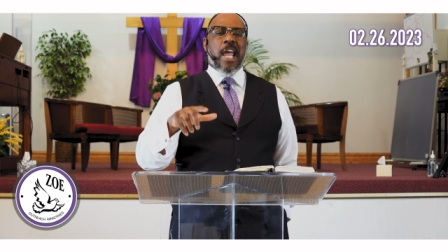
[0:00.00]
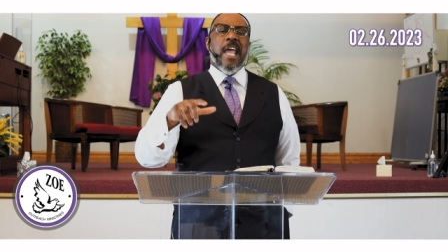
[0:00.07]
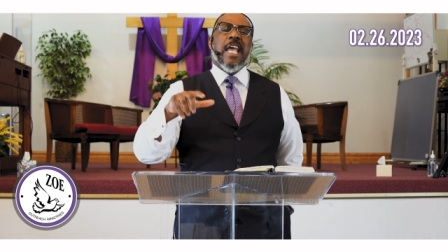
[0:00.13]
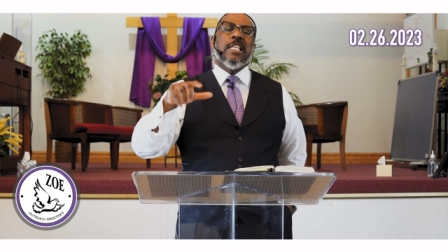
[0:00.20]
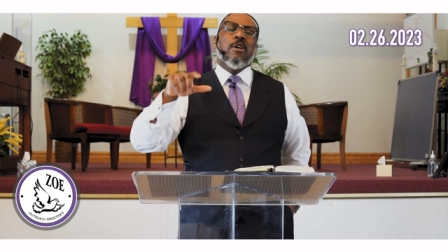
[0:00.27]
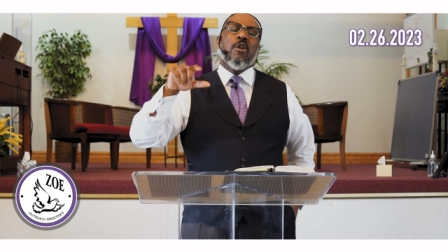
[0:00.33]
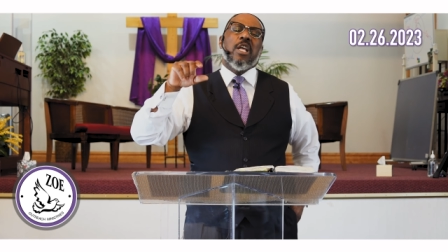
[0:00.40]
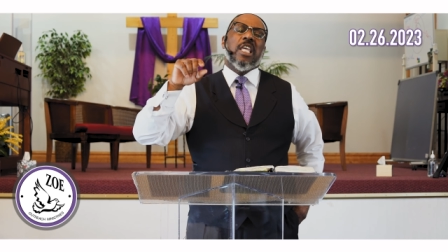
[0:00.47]

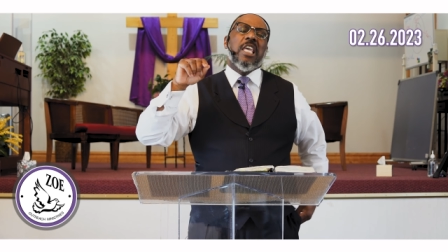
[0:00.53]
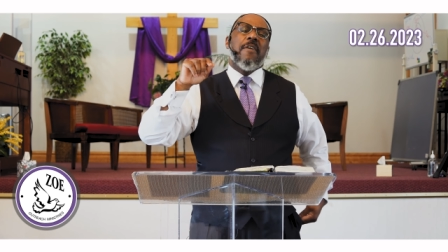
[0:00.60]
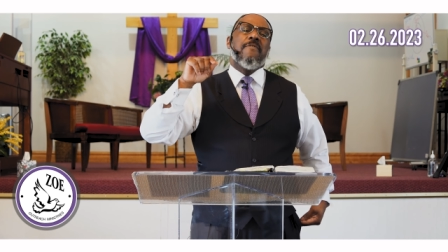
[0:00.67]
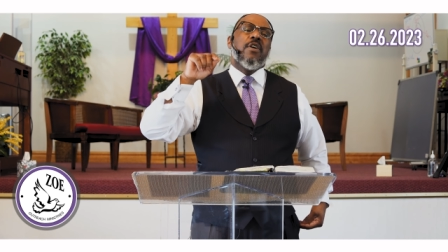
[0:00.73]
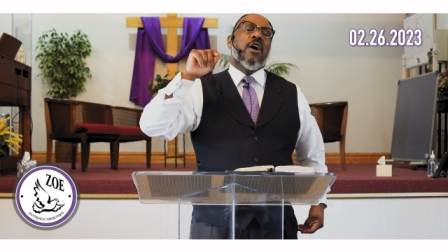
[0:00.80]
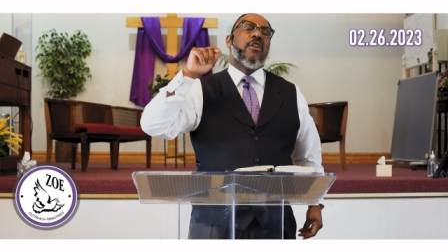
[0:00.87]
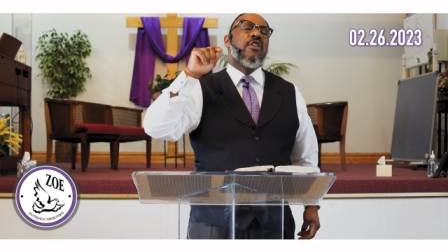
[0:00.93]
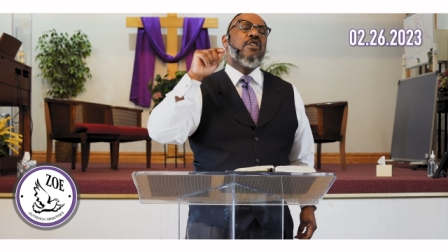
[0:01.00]
He's going to
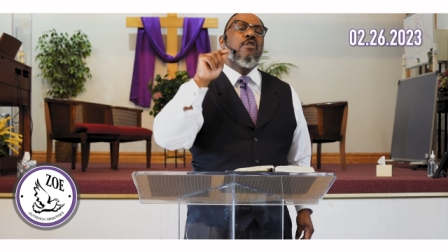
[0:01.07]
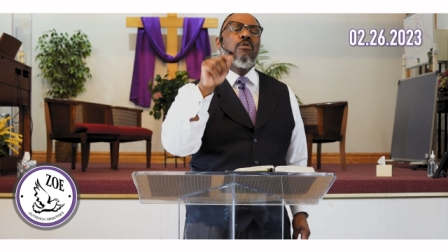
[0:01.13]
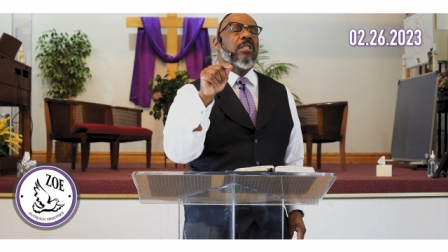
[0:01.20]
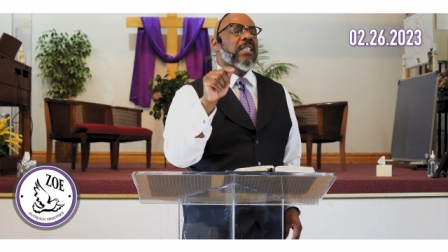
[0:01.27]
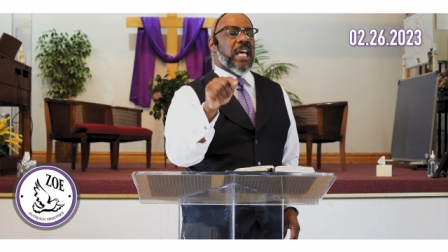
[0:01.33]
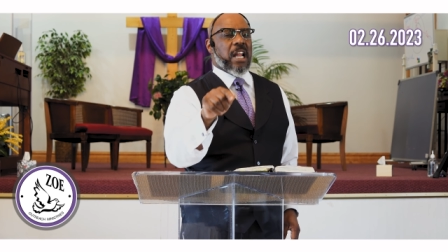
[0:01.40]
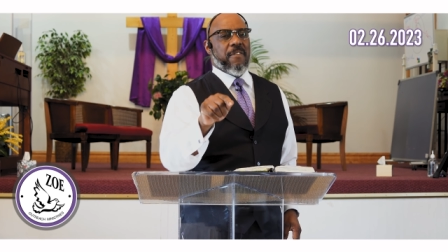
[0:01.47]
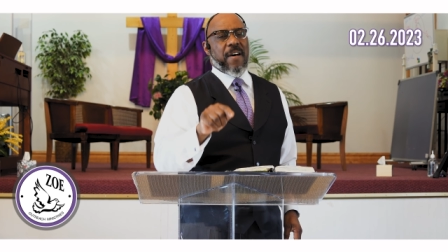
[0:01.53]
give you a new
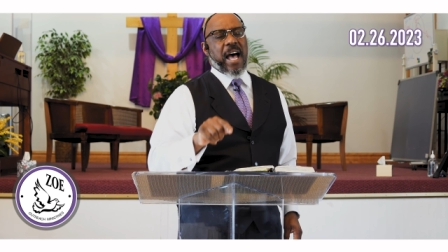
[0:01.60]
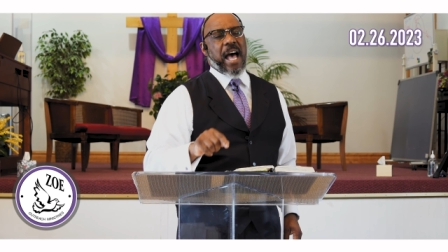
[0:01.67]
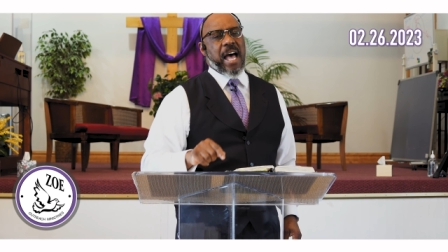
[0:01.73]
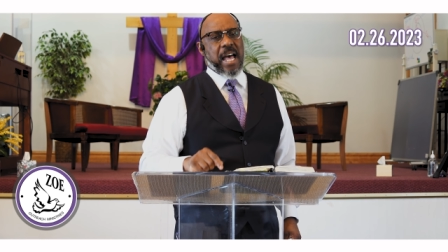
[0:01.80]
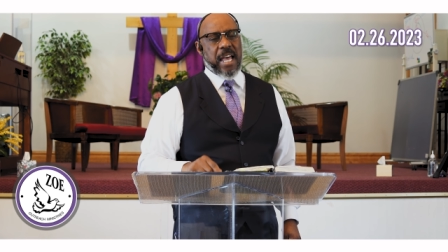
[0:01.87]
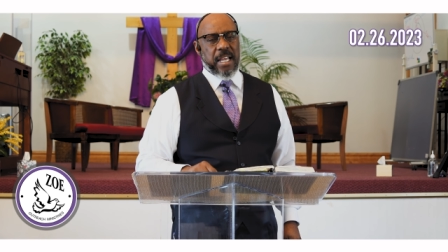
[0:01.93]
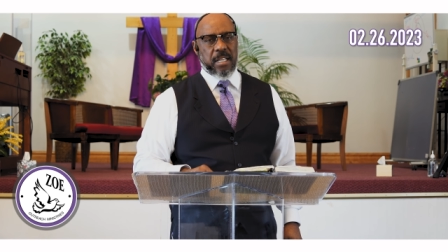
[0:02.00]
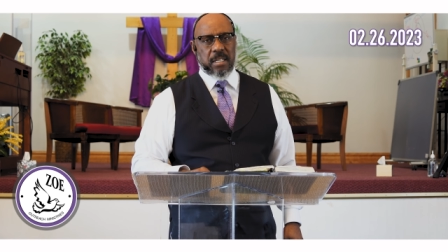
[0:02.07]
set of
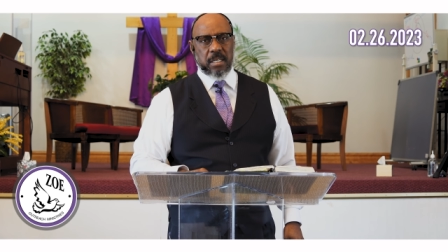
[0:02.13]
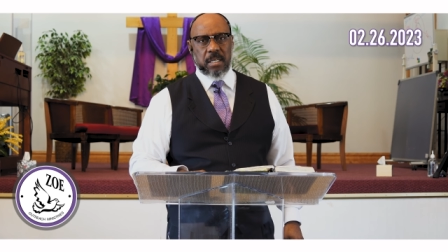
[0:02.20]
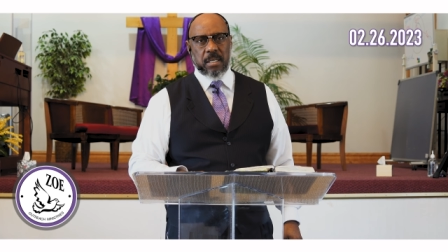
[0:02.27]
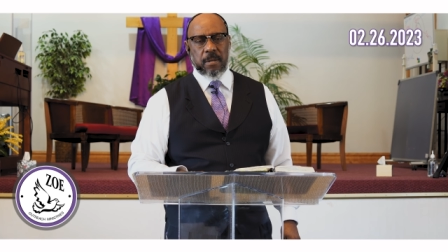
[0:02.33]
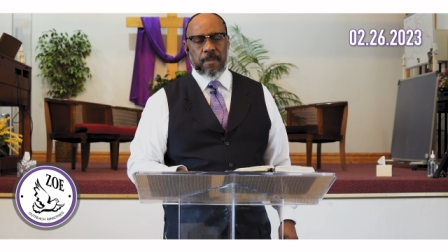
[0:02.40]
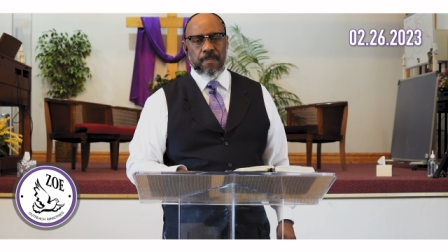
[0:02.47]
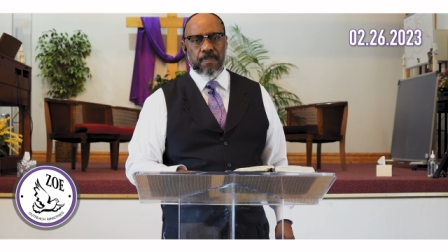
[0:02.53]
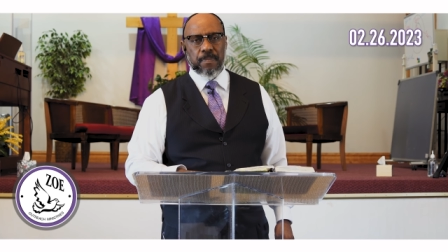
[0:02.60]
eyes.